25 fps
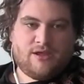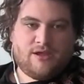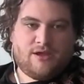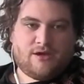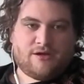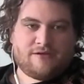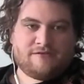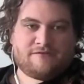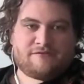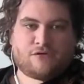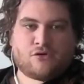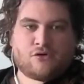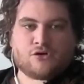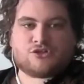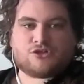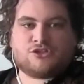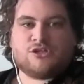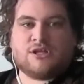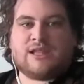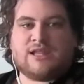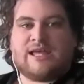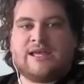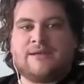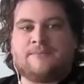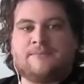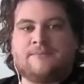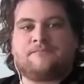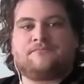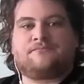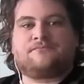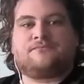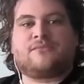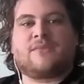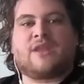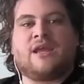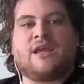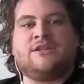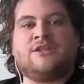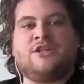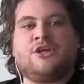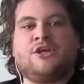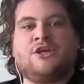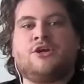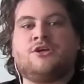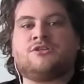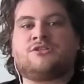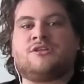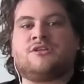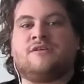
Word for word: Unfortunately, in the years